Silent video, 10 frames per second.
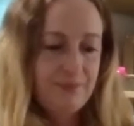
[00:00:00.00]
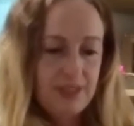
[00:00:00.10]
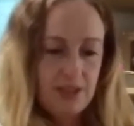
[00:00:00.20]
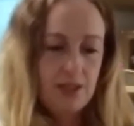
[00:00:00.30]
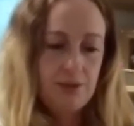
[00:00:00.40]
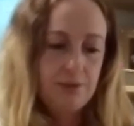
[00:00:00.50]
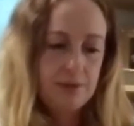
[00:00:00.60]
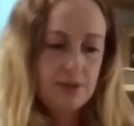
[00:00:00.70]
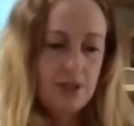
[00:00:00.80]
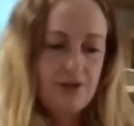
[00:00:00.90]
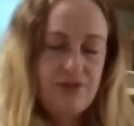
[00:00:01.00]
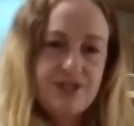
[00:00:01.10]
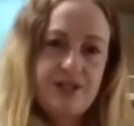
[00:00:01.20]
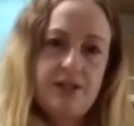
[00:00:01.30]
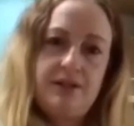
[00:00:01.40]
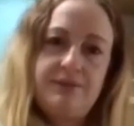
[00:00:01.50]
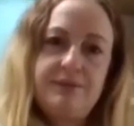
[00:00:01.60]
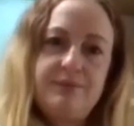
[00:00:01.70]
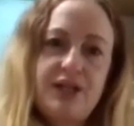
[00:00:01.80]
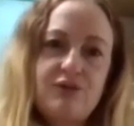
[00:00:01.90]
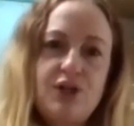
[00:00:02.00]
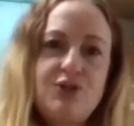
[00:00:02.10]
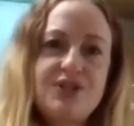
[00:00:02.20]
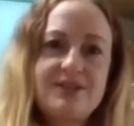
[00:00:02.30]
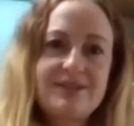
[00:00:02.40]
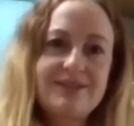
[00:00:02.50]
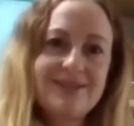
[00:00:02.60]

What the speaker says: you know, life isn't a bed of roses.